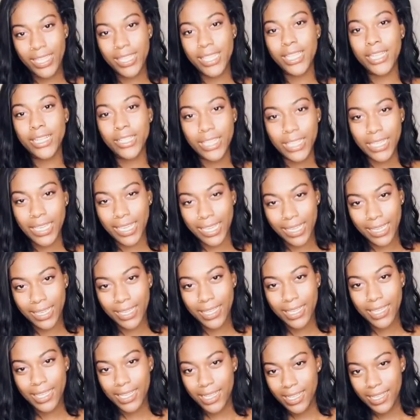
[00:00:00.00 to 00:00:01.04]
clearly
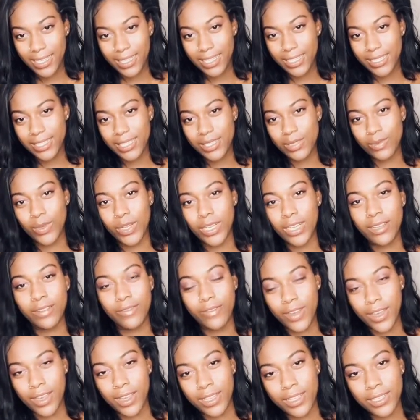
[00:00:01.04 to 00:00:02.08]
this is one of
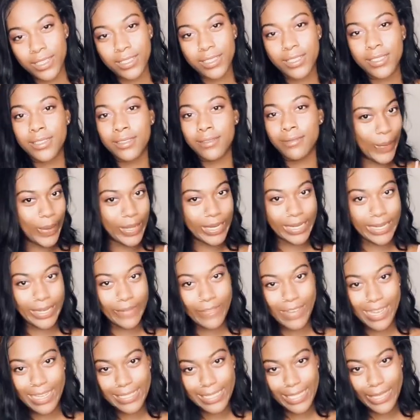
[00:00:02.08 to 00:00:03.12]
Devon's, one of
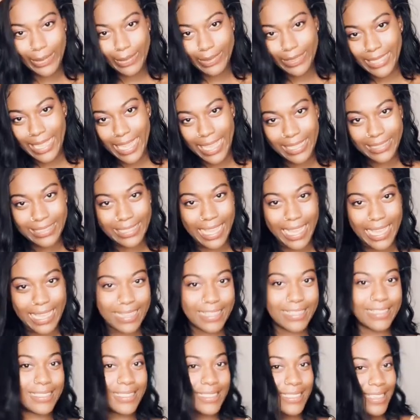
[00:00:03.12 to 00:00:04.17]
Devon's little thing things.
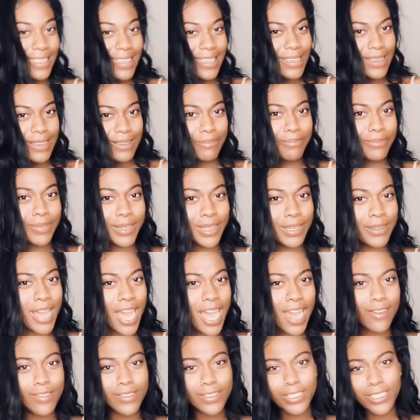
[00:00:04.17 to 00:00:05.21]
But
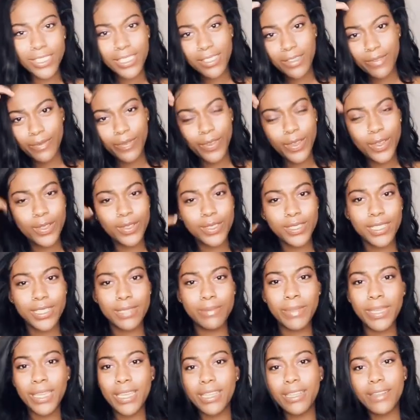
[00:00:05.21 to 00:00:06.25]
I was just confused
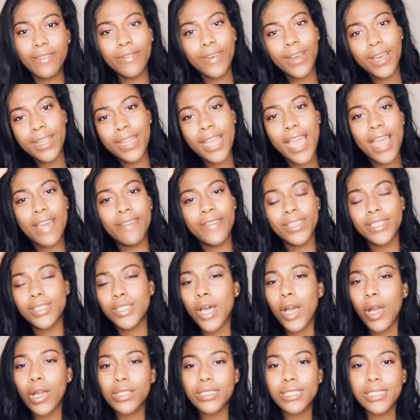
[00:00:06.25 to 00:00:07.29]
because me and Devon haven't
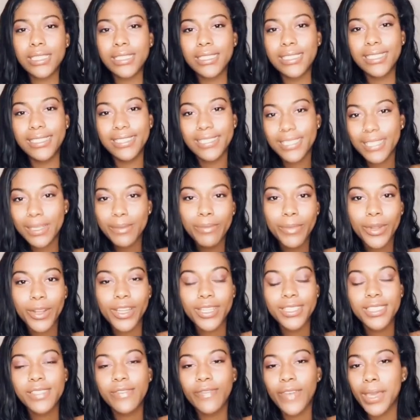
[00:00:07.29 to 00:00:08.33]
talked since December.
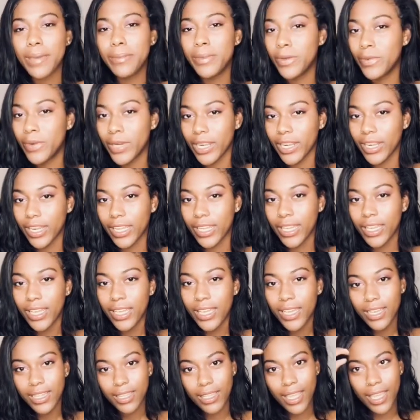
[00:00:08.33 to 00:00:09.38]
It's February.
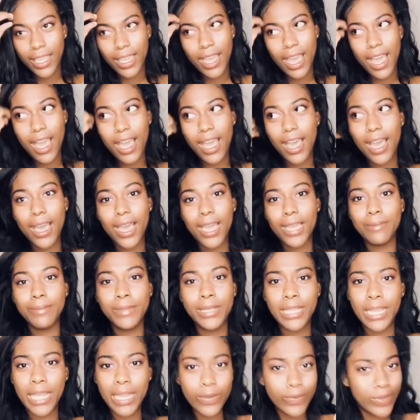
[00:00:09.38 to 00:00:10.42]
Like, I'm
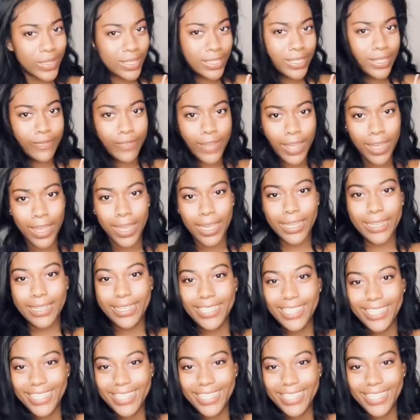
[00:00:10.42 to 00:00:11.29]
done with Devon.